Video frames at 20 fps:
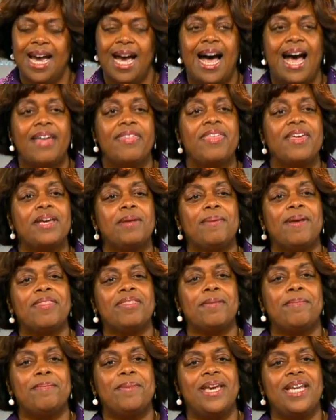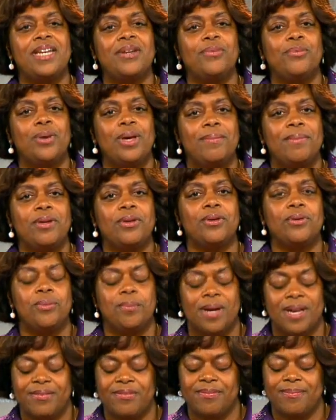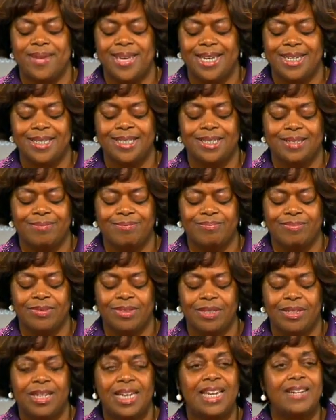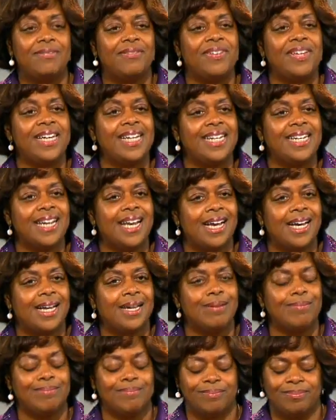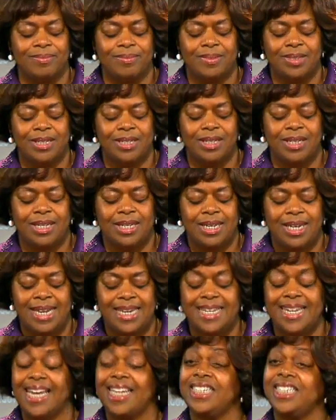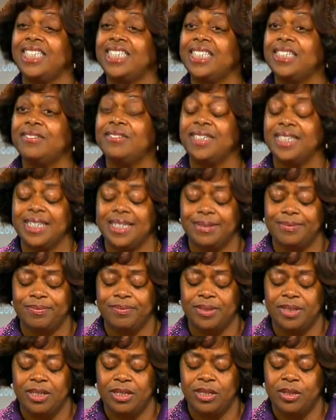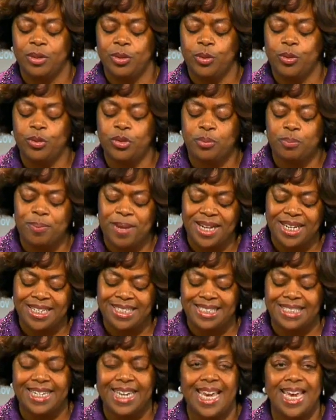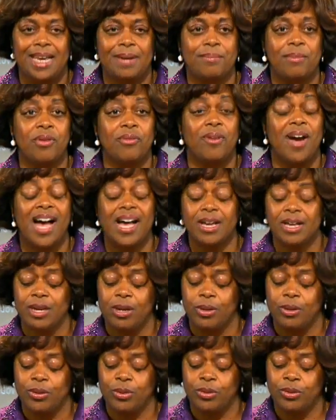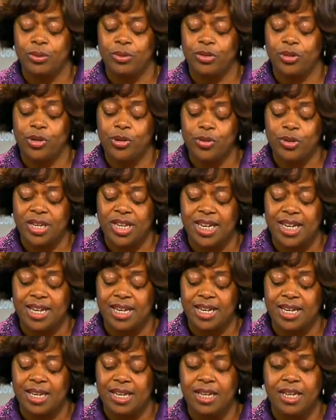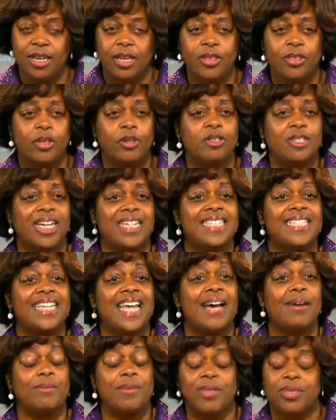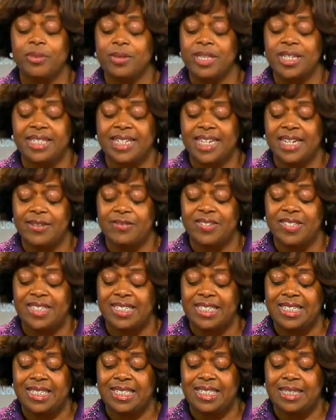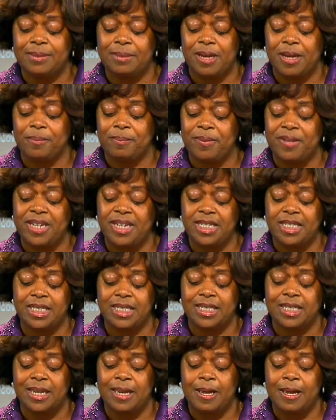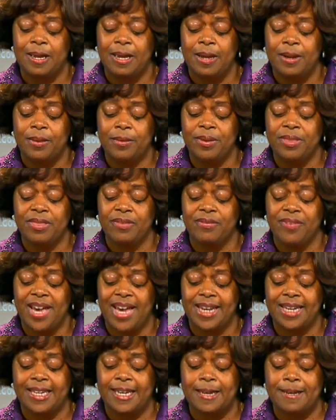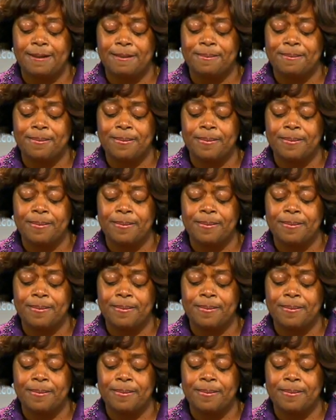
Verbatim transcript: I think about the men and women whom I've met in Vietnam, in Nigeria, Uzbekistan, Morocco, Turkey, those I sat with on the day of Assisi at peace with the Vatican.